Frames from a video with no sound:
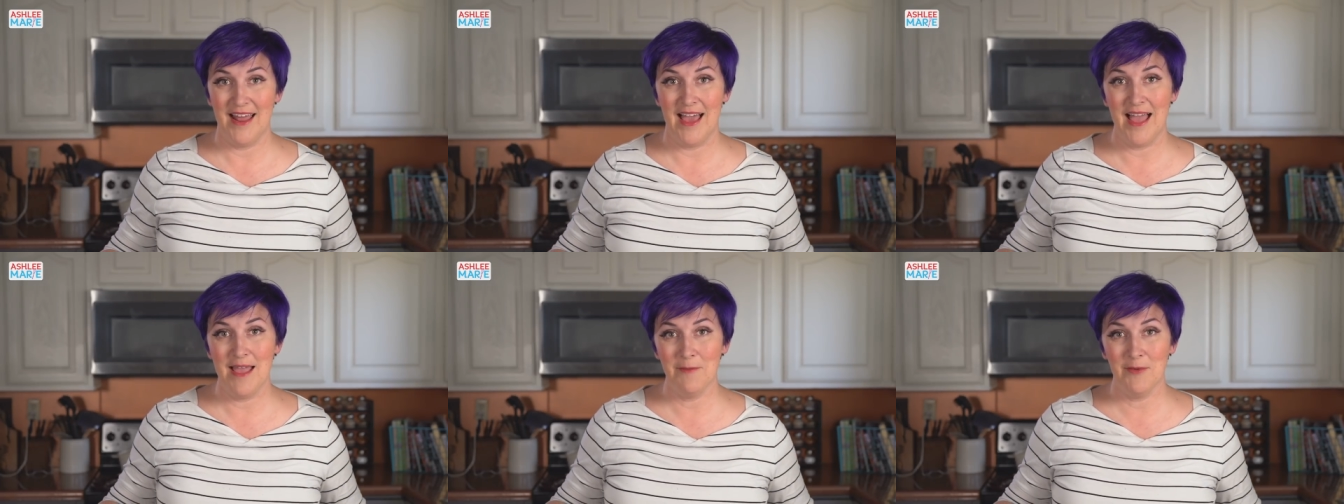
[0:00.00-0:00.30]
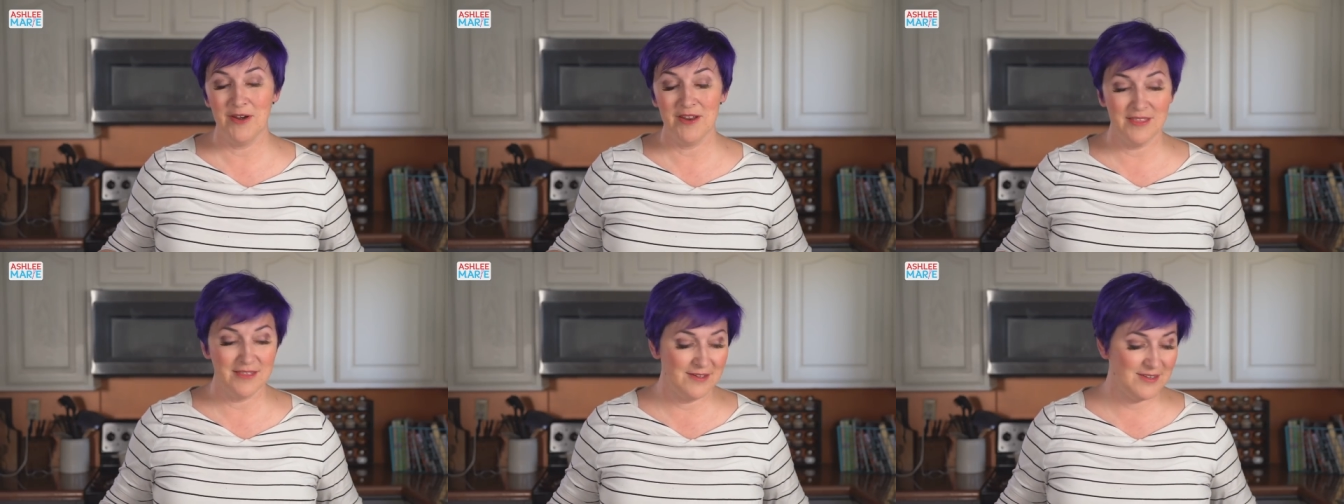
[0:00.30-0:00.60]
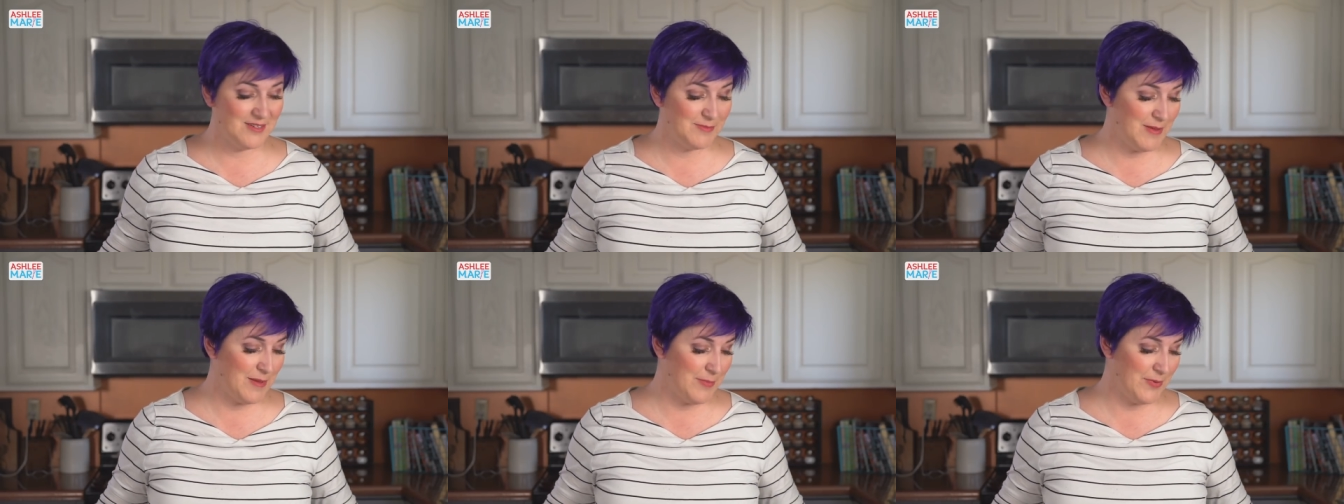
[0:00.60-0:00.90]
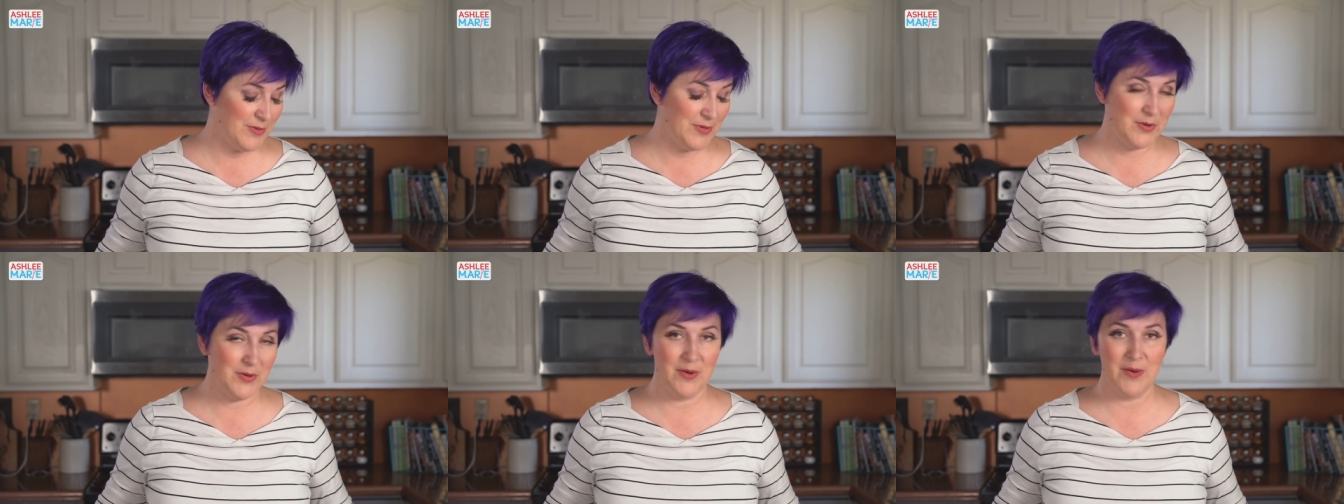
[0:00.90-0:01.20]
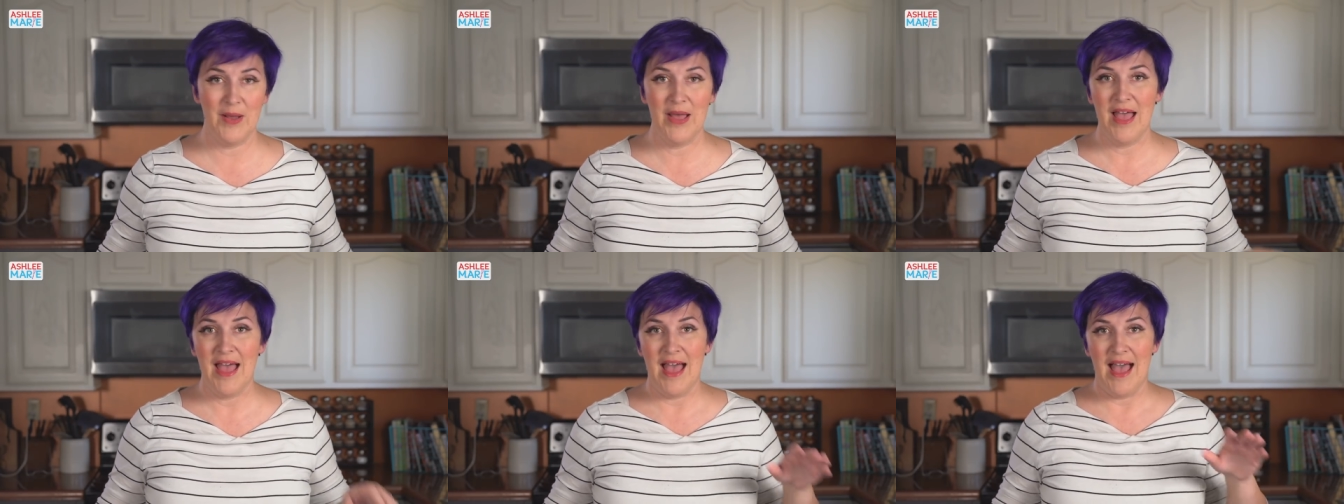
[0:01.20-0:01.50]
I'm one of those people who
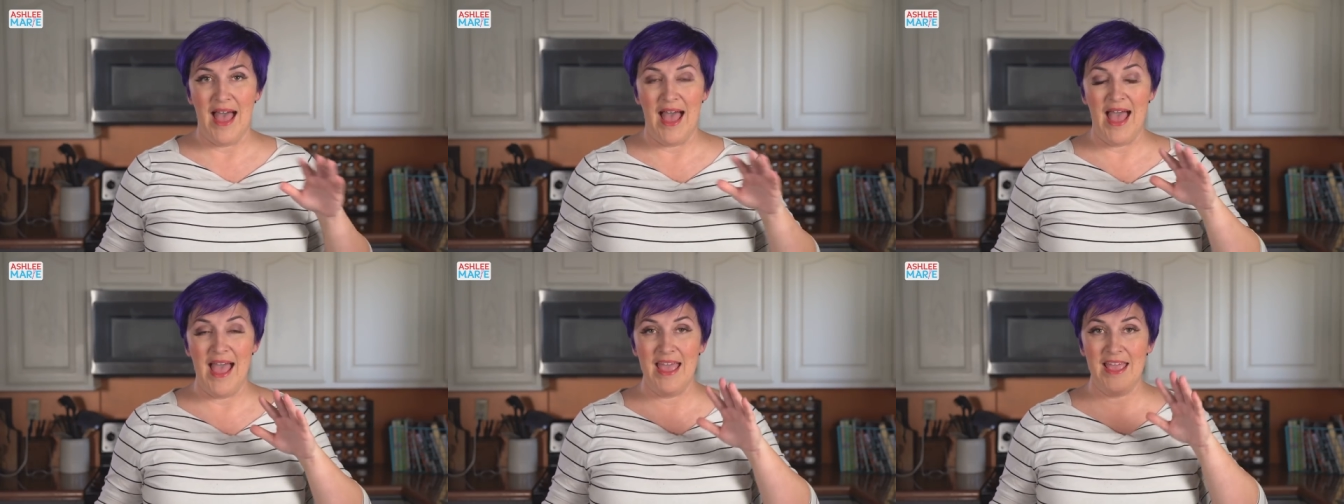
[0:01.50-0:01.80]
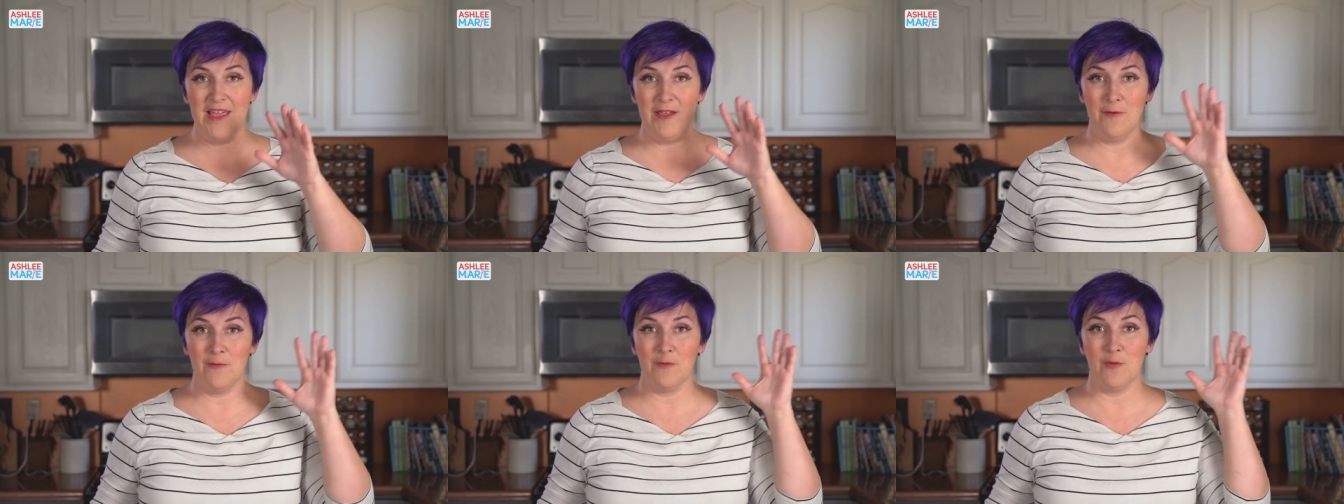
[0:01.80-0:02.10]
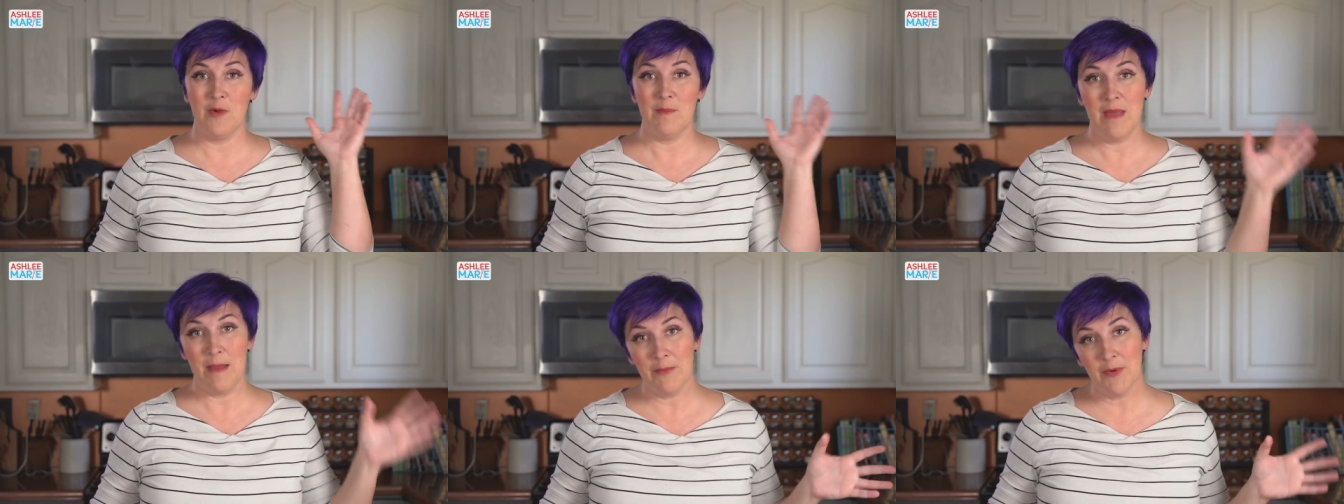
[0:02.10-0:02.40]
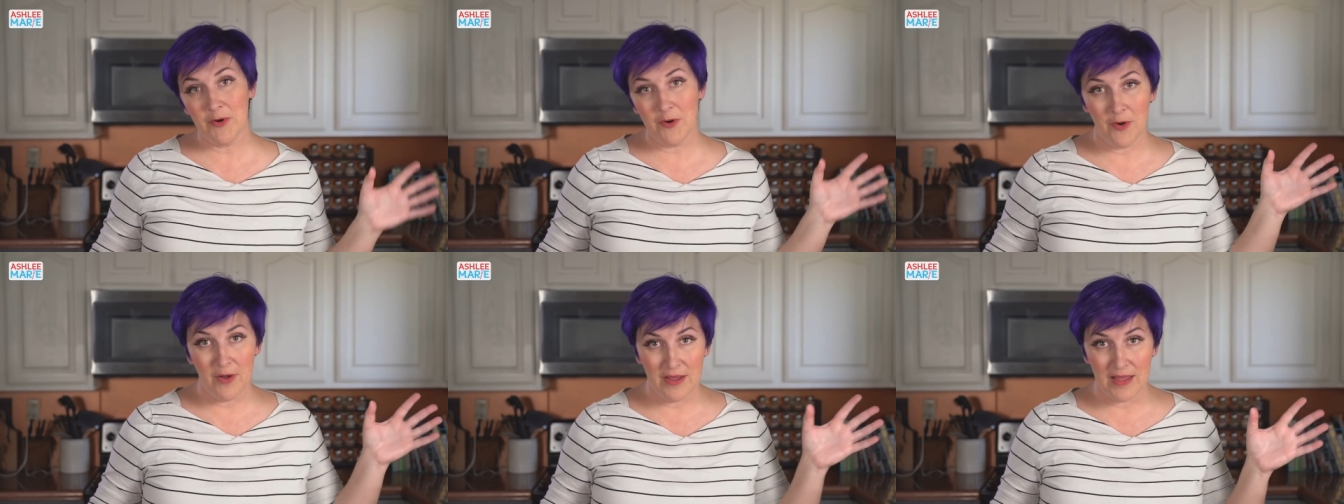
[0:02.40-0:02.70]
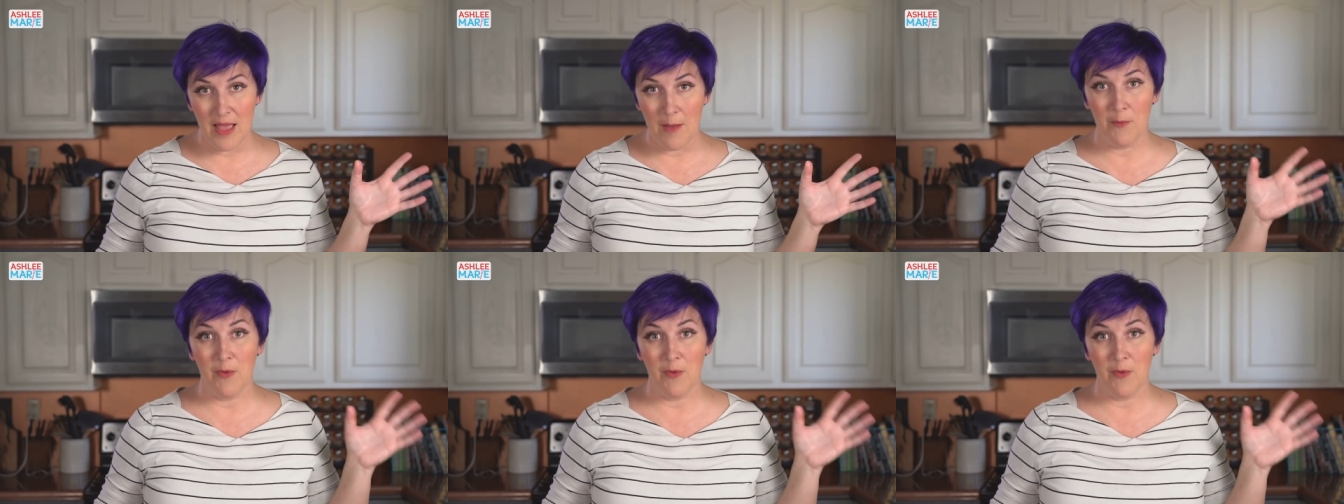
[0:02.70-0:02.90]
I remember growing up